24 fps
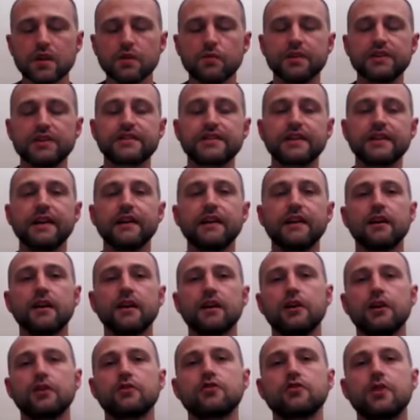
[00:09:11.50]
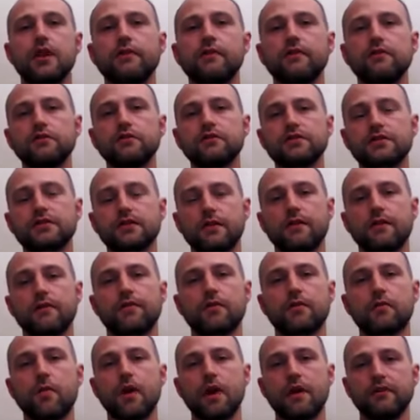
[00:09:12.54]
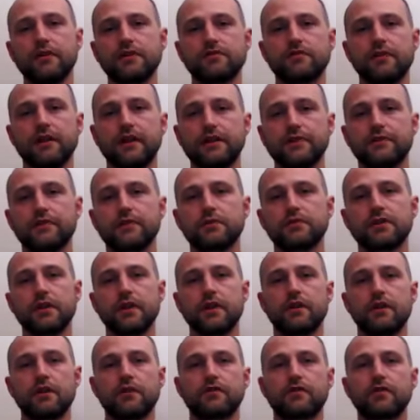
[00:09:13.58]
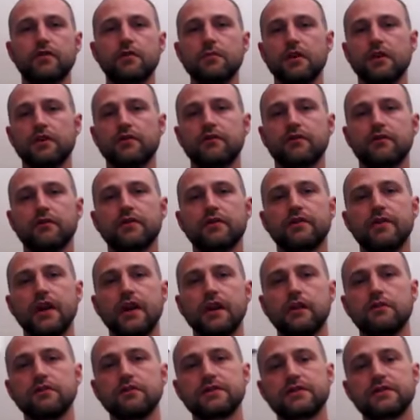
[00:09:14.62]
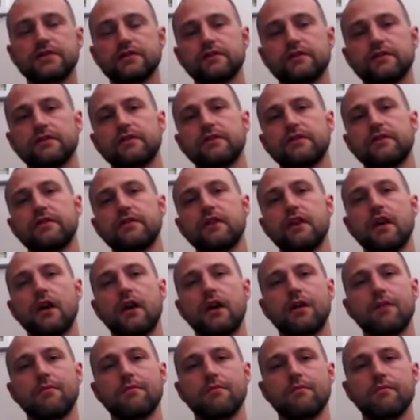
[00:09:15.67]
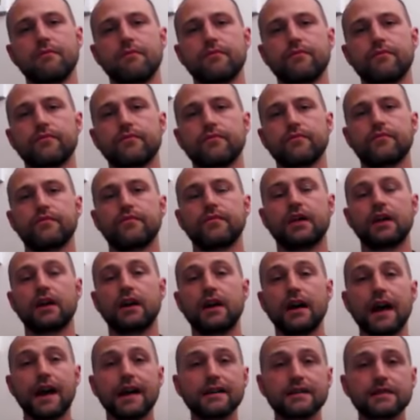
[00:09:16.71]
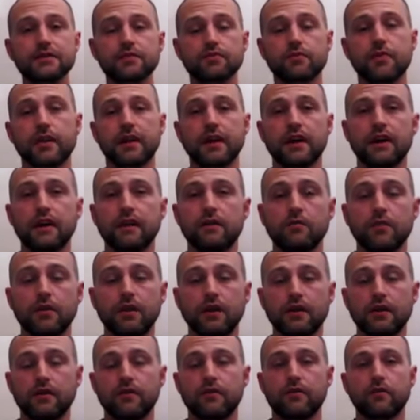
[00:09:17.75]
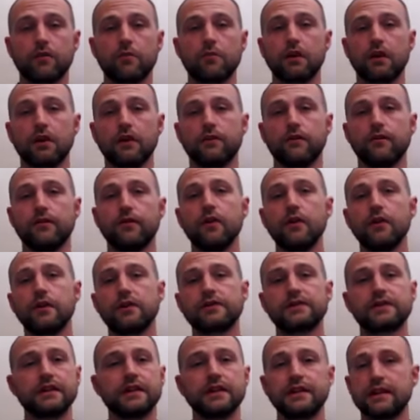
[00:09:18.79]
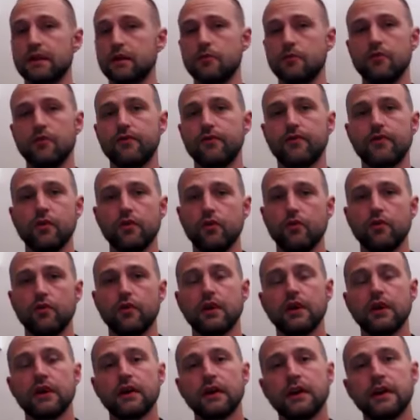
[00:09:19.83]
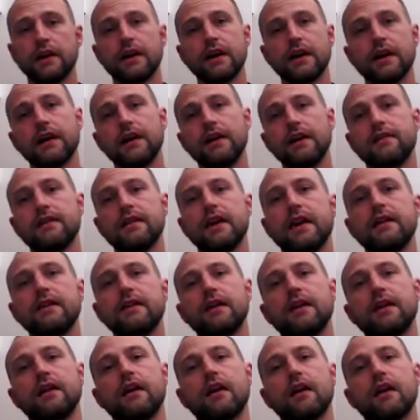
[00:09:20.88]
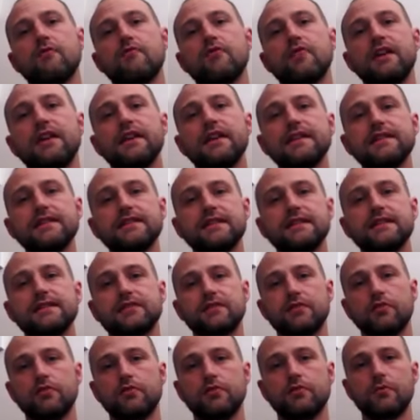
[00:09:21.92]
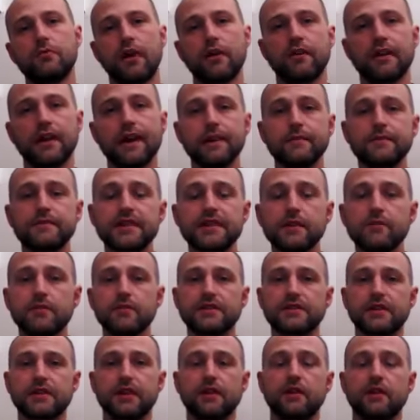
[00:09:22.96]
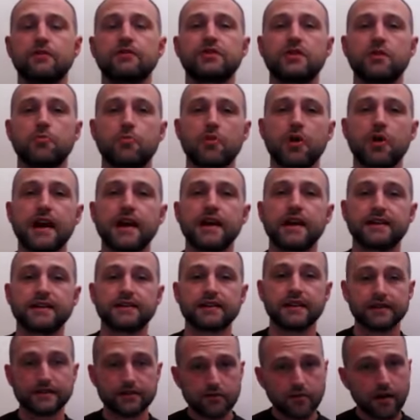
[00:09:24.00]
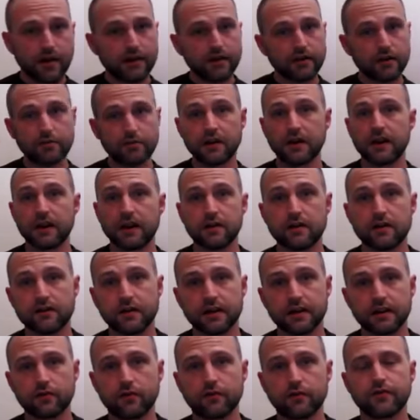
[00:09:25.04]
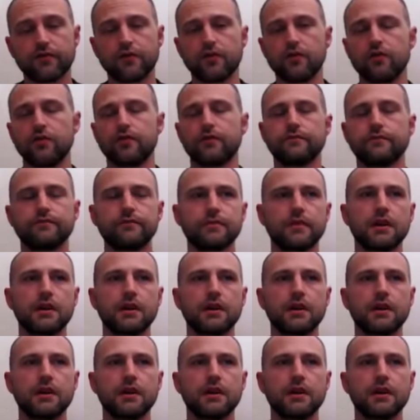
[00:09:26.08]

which then travels from where it's released from. So the stomach tells the glands when the stomach is full, it doesn't need any more food. It then releases the hormone leptin, which then goes to the brain and says, oh, hang on a minute, you've had enough food.